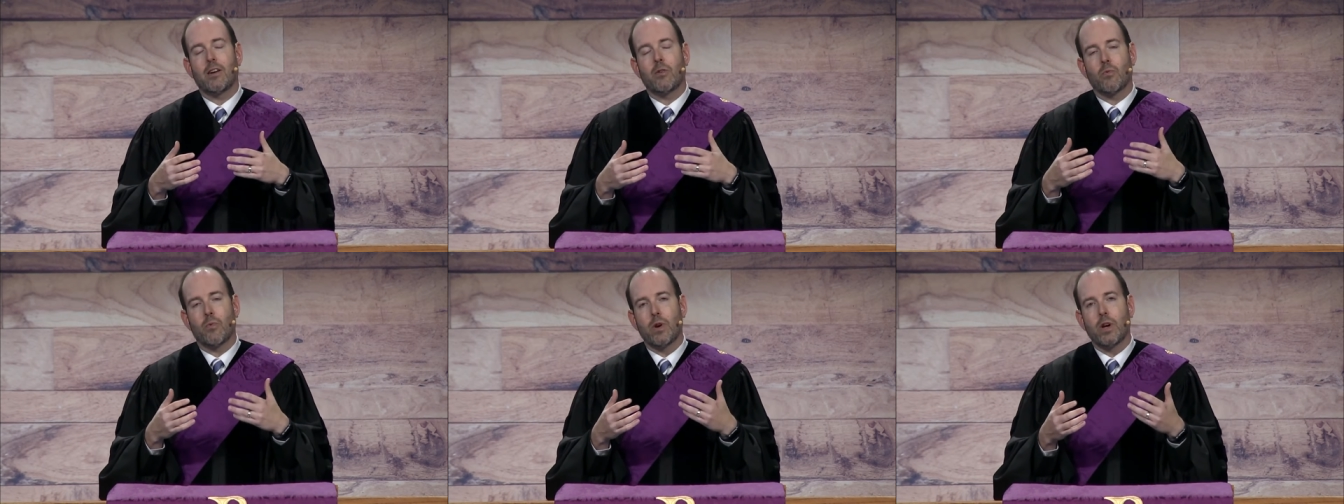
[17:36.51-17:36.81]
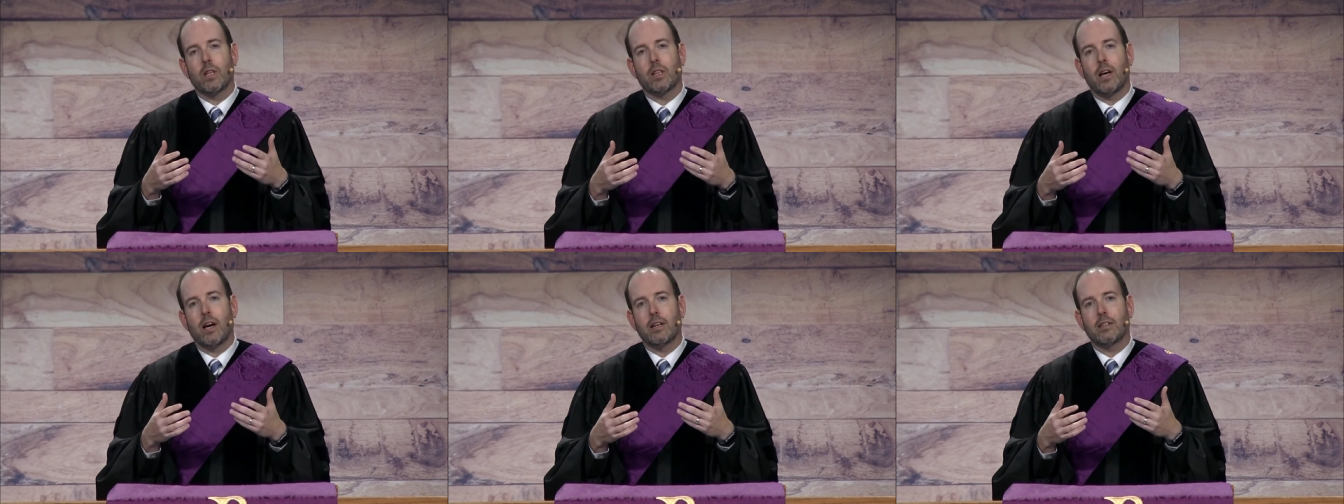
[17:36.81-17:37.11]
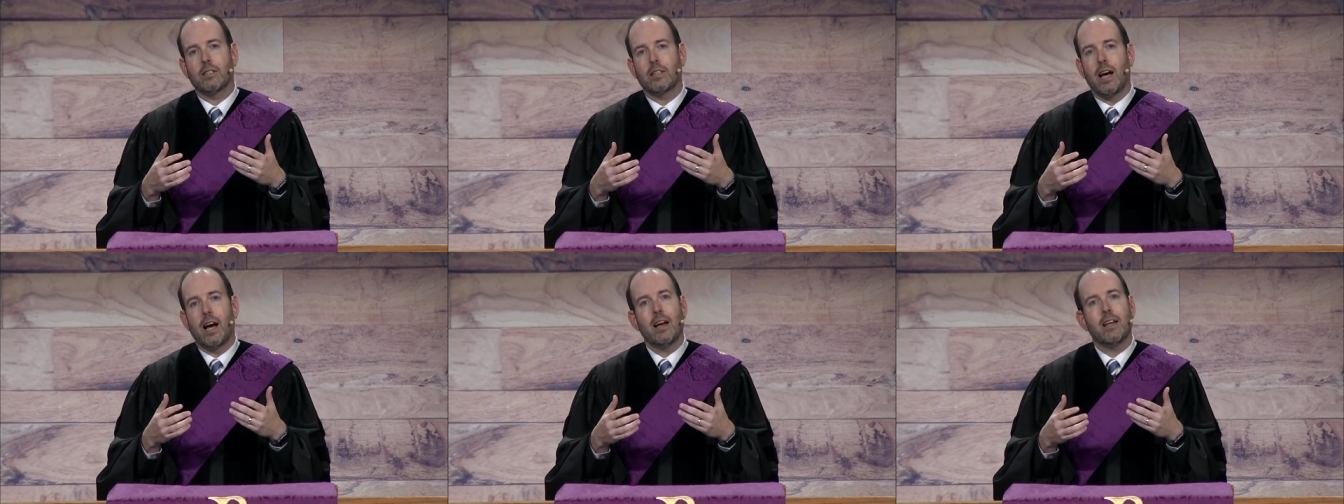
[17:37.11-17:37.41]
I
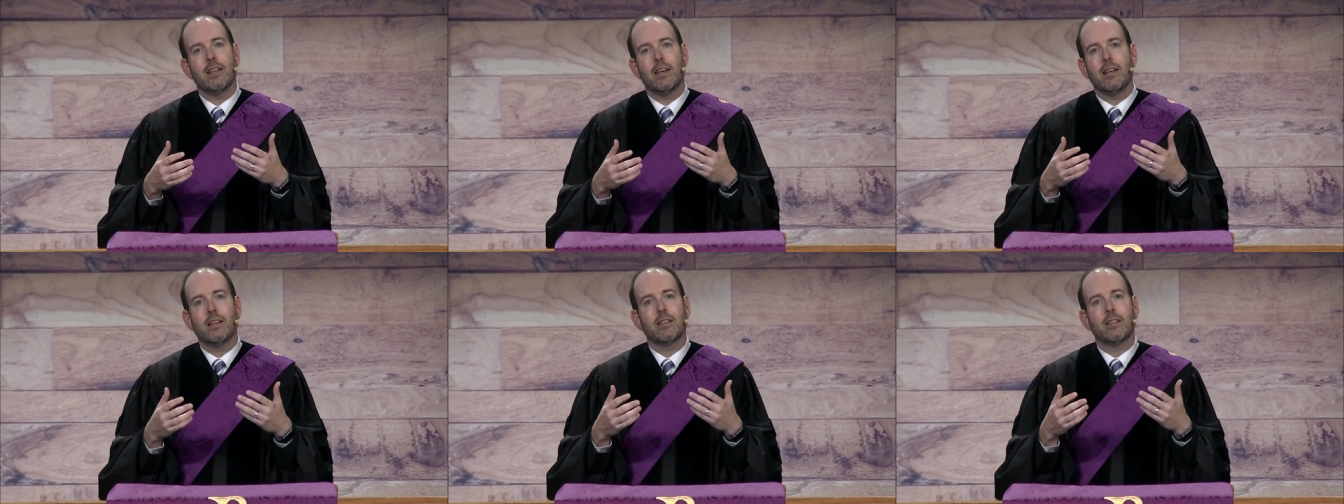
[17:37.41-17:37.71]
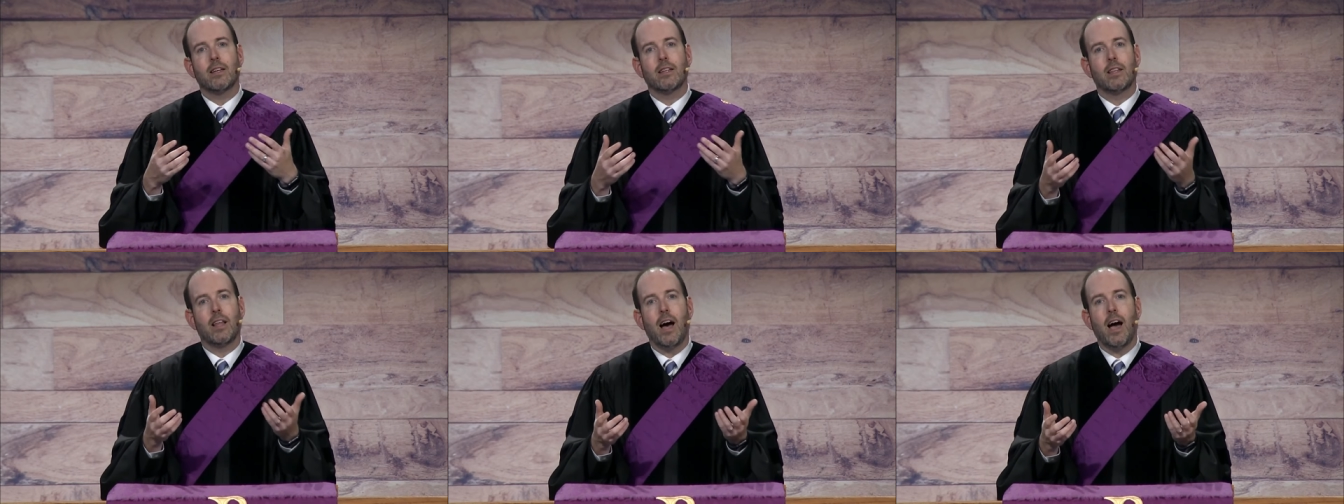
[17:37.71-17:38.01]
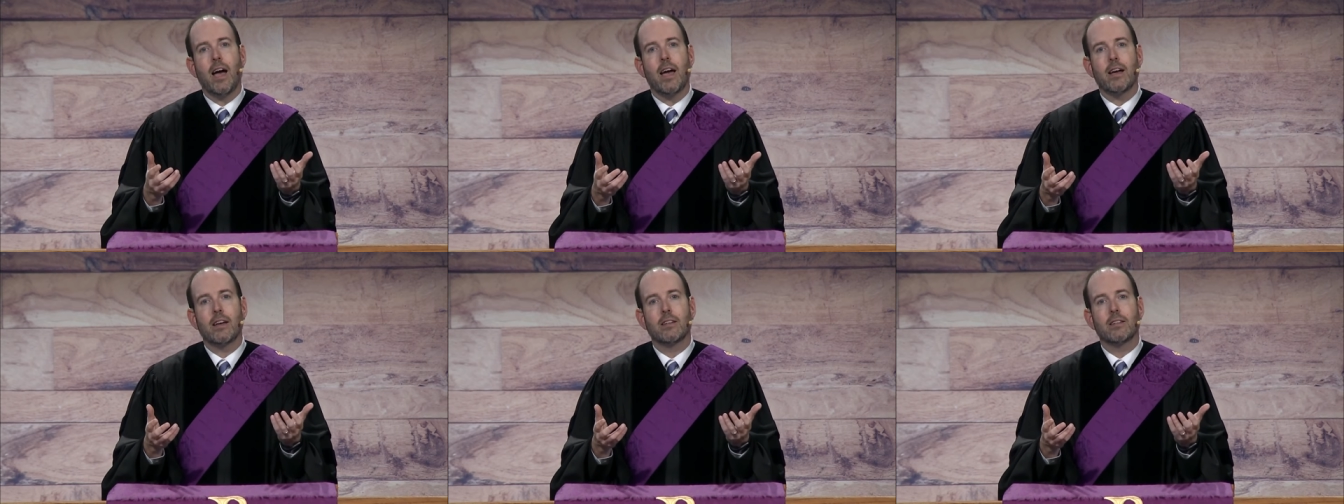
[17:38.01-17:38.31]
realized I needed the
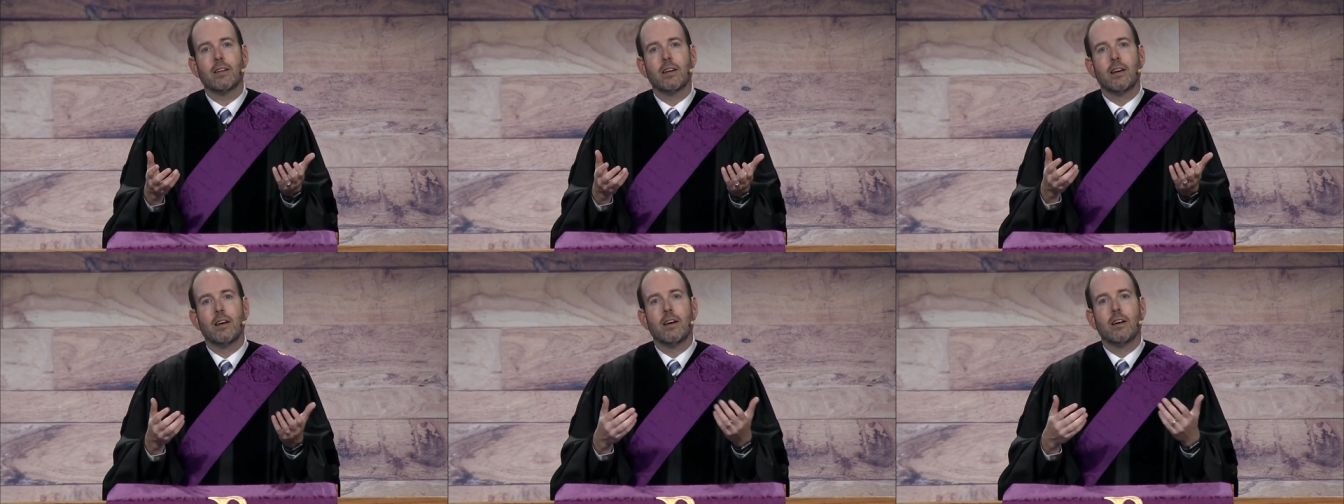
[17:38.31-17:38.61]
light